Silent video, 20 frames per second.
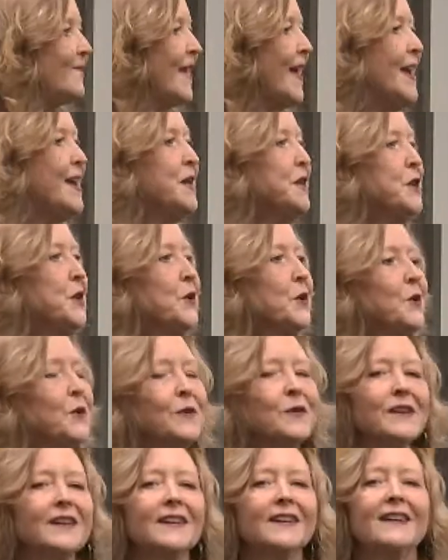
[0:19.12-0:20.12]
Thank you.
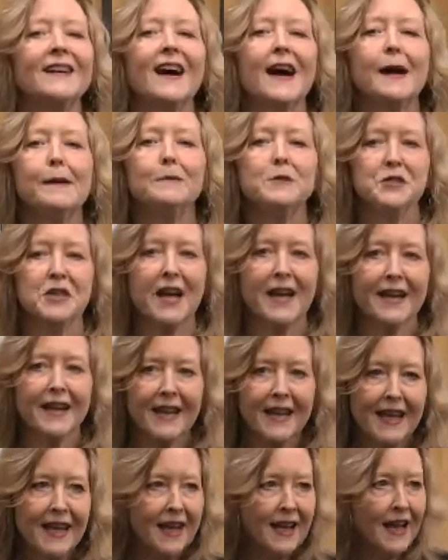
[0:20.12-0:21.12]
I'm
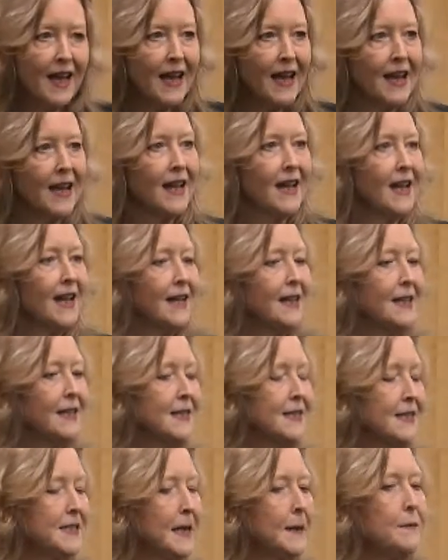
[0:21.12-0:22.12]
Jackie,
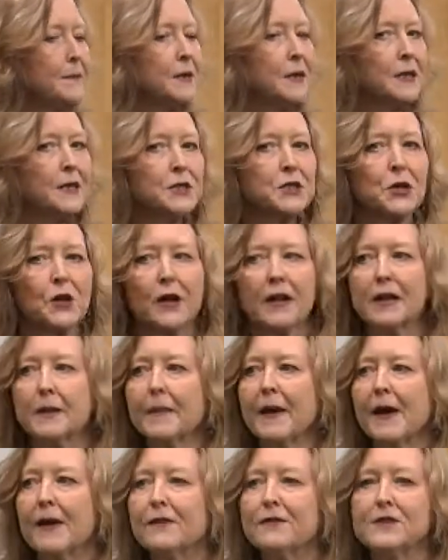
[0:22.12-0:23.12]
and I'm going to talk
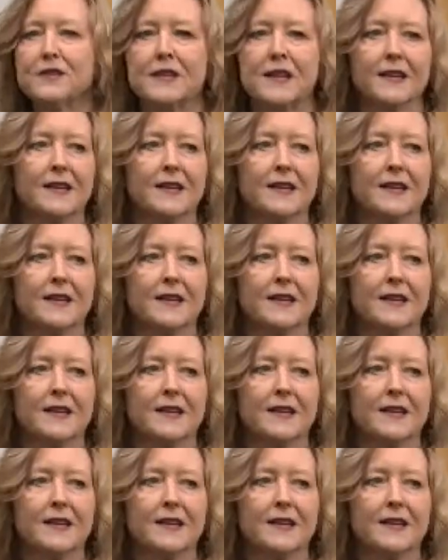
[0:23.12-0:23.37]
about